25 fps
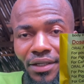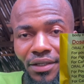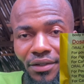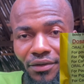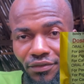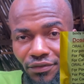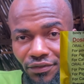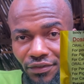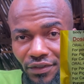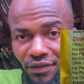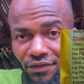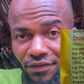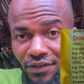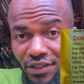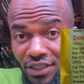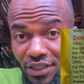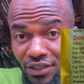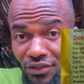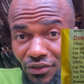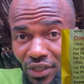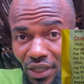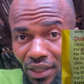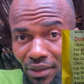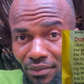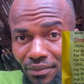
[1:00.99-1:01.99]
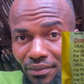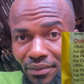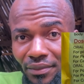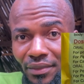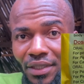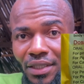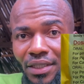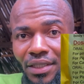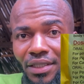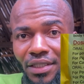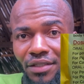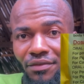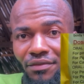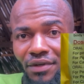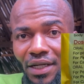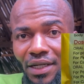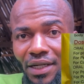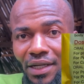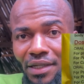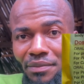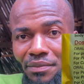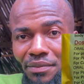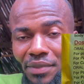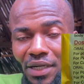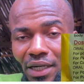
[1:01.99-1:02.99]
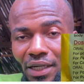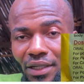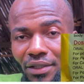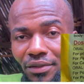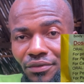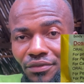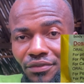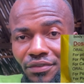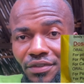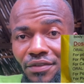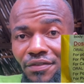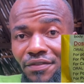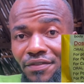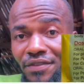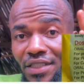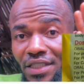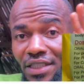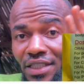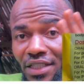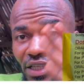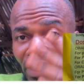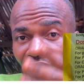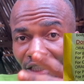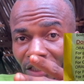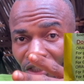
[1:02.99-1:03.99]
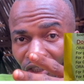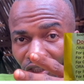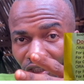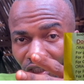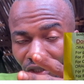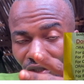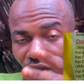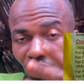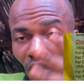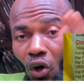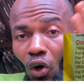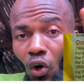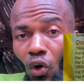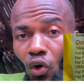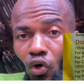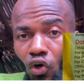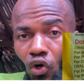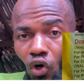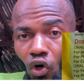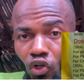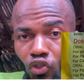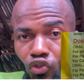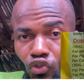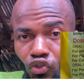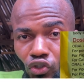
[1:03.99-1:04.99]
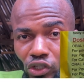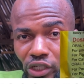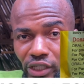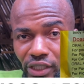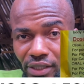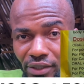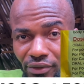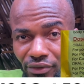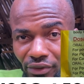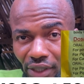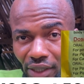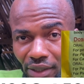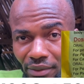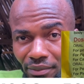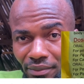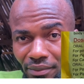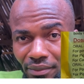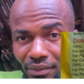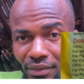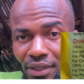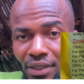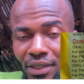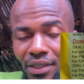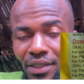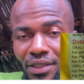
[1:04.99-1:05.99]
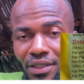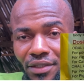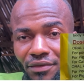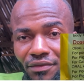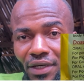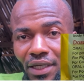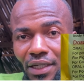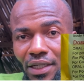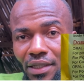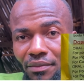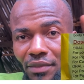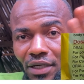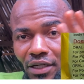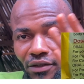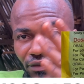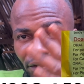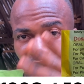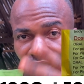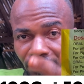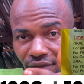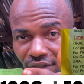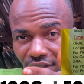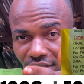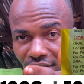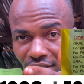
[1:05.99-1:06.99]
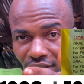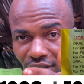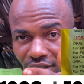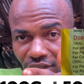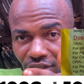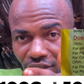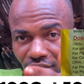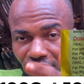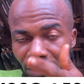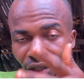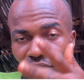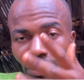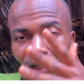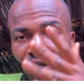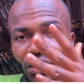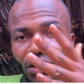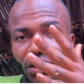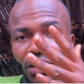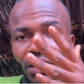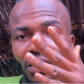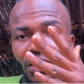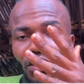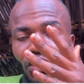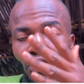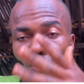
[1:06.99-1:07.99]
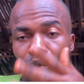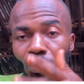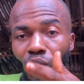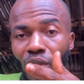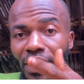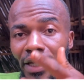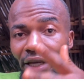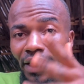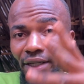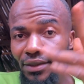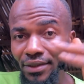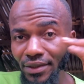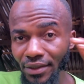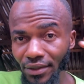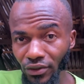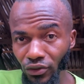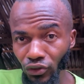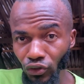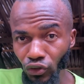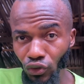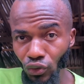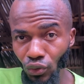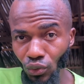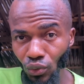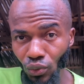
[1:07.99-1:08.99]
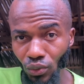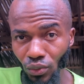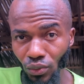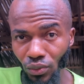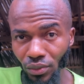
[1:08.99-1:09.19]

50 gram divided by 50 kg or 100 gram divided by 50 kg, you will get 2.